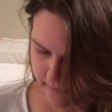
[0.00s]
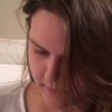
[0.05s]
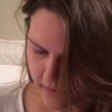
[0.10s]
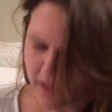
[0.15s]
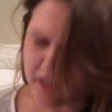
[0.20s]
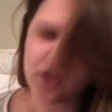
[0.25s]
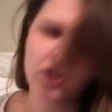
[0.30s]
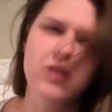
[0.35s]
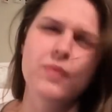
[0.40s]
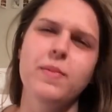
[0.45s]

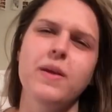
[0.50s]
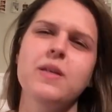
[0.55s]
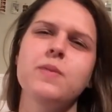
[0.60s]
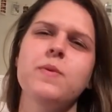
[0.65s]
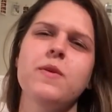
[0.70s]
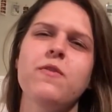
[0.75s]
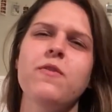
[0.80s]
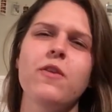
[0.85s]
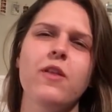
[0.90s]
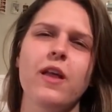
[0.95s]
It just makes
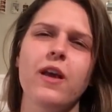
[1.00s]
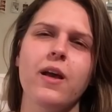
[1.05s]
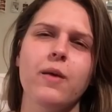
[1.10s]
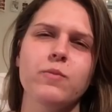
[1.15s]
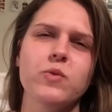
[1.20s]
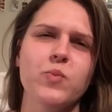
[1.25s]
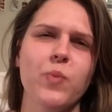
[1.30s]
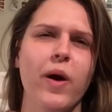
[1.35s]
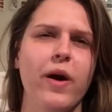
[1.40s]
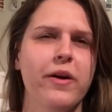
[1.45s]
me feel like
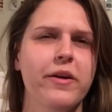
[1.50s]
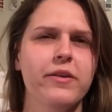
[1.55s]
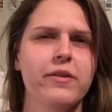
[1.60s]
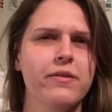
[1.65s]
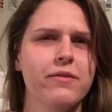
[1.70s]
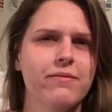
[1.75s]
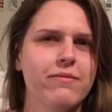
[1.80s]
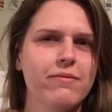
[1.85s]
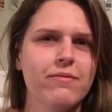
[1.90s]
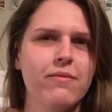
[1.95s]
I'm smart.
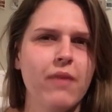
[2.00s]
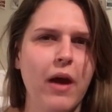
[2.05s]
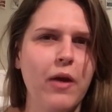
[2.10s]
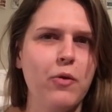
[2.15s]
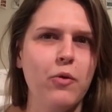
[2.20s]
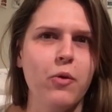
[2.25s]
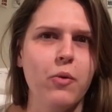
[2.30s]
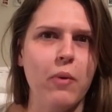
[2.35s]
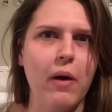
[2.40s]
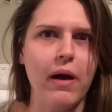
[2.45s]
I
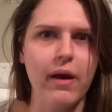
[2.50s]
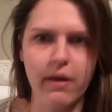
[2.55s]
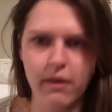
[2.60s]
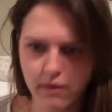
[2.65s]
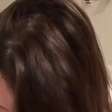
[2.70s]
don't know why.